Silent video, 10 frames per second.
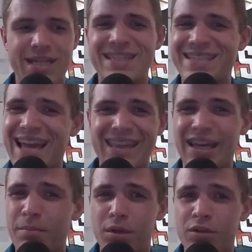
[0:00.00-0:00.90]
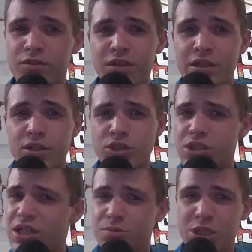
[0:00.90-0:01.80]
it's not that big of a deal
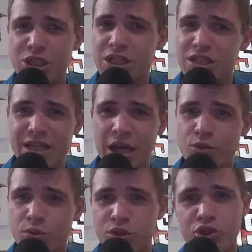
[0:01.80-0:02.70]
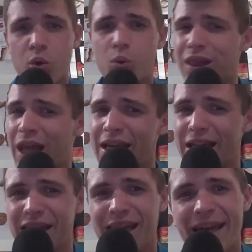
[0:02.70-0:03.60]
just because Michigan's schedule is so light,